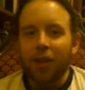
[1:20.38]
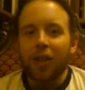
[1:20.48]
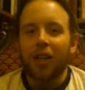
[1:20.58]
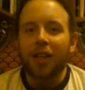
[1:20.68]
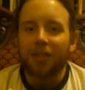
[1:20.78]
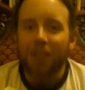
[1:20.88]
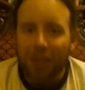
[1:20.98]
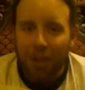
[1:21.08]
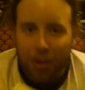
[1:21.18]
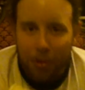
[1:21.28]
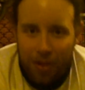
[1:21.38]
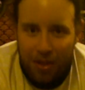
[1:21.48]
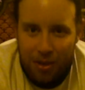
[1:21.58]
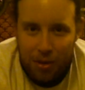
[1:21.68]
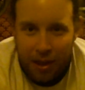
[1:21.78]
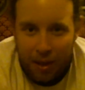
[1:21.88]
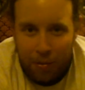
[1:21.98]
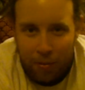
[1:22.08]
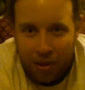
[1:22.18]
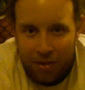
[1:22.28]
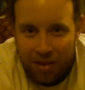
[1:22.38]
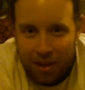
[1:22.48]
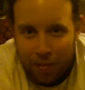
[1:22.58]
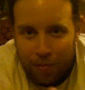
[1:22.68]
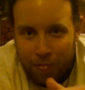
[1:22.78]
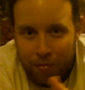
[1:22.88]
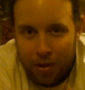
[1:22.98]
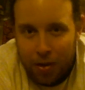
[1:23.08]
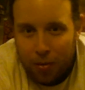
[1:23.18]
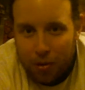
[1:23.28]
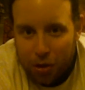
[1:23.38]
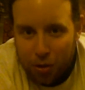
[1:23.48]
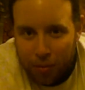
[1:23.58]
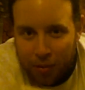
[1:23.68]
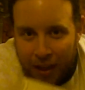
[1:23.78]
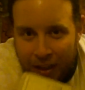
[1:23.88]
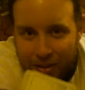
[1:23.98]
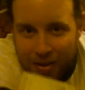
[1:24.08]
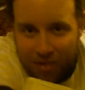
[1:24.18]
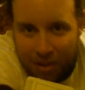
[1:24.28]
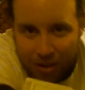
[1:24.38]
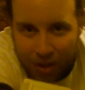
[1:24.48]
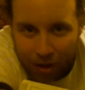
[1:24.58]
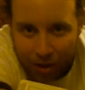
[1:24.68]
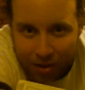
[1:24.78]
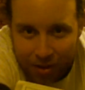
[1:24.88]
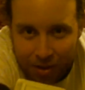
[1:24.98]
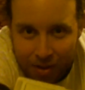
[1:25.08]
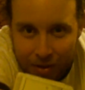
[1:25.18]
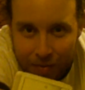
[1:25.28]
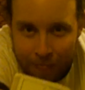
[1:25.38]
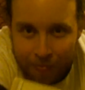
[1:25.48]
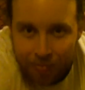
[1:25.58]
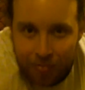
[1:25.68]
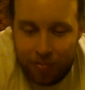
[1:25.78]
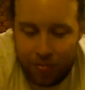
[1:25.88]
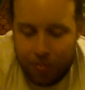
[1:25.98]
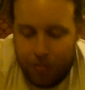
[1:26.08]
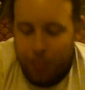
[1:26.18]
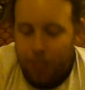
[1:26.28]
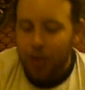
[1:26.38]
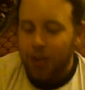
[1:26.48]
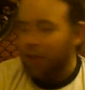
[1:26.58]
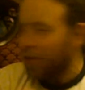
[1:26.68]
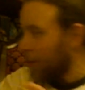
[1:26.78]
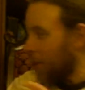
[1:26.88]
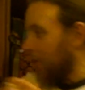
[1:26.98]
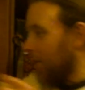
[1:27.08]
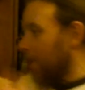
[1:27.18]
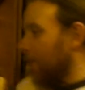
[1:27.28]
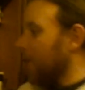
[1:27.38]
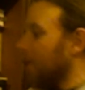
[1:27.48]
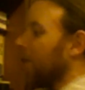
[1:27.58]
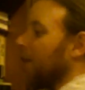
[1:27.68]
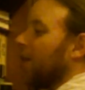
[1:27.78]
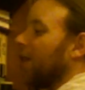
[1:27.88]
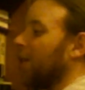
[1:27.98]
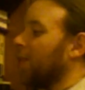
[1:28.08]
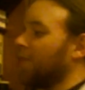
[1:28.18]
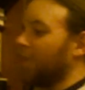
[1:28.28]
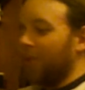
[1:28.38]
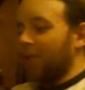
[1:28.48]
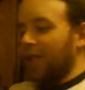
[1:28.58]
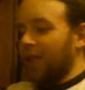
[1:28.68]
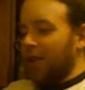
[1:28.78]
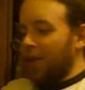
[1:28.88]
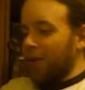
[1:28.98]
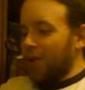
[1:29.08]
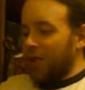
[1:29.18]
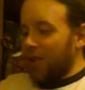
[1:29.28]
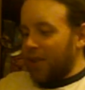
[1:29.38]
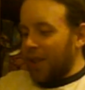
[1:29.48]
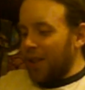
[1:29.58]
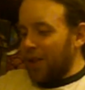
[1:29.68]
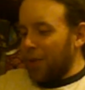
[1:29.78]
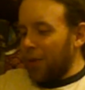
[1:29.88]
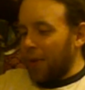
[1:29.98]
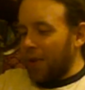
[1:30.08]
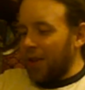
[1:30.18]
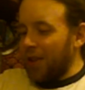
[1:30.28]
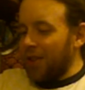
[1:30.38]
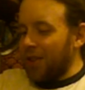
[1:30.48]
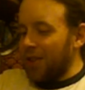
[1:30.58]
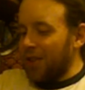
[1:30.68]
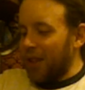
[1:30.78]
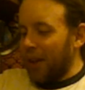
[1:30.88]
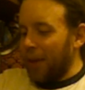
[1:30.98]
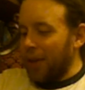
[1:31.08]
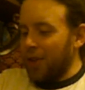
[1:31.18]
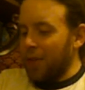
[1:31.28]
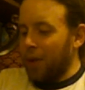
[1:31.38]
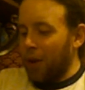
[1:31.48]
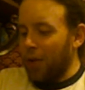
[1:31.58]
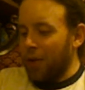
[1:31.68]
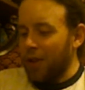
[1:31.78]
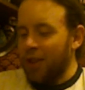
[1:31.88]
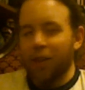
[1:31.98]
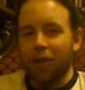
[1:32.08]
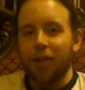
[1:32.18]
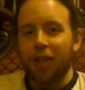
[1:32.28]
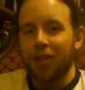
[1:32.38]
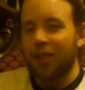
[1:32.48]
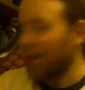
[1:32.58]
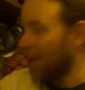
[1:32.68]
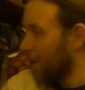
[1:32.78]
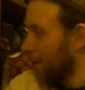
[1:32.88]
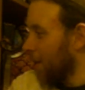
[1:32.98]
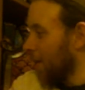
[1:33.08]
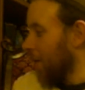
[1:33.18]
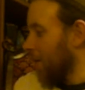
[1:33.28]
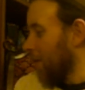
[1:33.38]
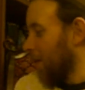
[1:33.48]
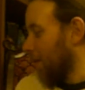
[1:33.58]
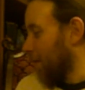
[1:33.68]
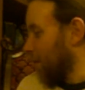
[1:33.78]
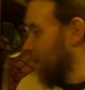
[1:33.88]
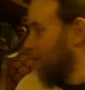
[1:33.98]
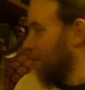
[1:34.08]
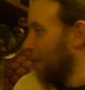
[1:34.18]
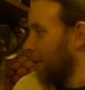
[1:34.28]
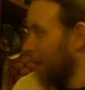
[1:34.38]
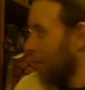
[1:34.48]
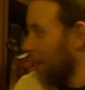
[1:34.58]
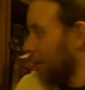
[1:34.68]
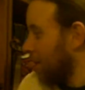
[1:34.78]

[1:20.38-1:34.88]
not necessarily with this deck, but many of them will trim the ends of these cards. Now, for me, what's kind of cool about this is I'm actually borrowing tarot decks that when I first found out about